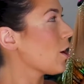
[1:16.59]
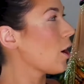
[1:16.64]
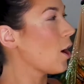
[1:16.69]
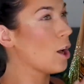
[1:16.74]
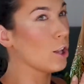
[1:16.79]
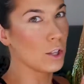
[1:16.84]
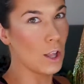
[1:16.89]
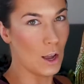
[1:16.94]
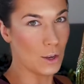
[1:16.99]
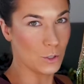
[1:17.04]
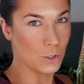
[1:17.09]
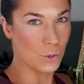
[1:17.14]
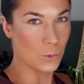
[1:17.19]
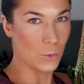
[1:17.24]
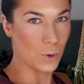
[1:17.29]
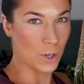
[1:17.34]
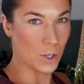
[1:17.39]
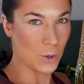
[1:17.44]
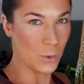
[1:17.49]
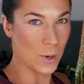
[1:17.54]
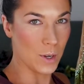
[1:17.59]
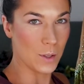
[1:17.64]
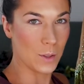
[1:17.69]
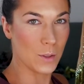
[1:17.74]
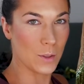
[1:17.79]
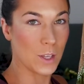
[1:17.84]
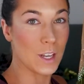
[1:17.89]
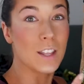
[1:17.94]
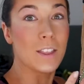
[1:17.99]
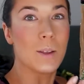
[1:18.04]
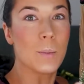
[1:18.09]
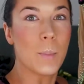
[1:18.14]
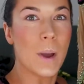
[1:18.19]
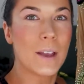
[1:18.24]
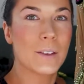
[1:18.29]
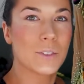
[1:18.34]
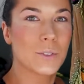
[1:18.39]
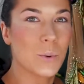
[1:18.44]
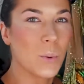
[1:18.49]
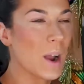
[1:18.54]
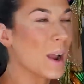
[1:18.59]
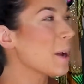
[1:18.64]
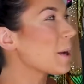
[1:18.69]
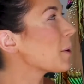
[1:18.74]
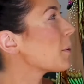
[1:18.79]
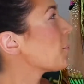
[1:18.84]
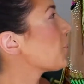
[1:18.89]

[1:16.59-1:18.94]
a lot to work with in the best way.